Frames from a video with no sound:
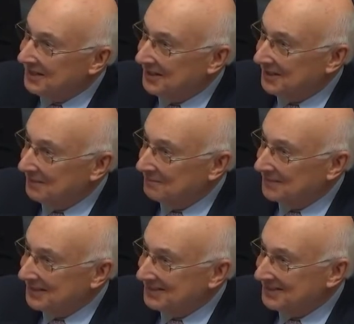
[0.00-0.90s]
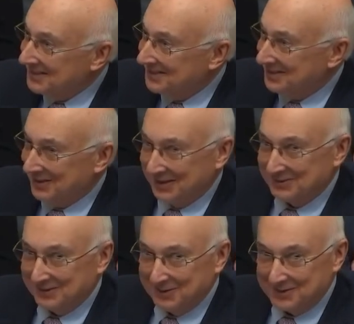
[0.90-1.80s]
Uh, you, you know,
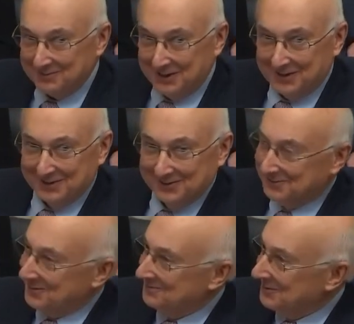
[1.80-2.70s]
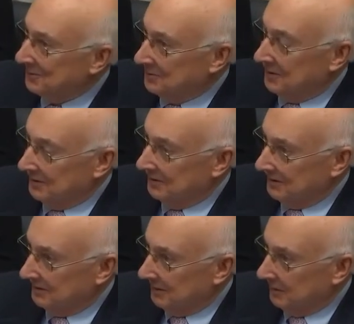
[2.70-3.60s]
I'd, I'd rather borrow from, you
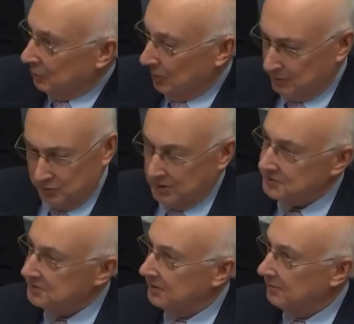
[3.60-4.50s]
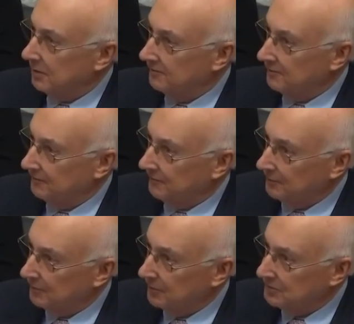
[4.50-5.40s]
know, uh, corporate treasurers need to borrow from,
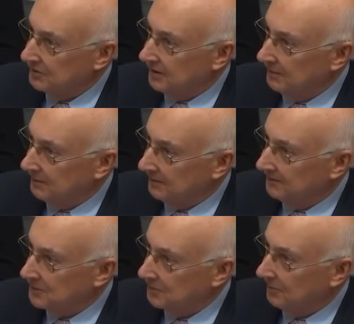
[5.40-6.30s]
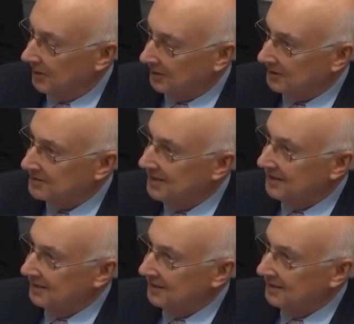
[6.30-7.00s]
from the most deep and efficient markets,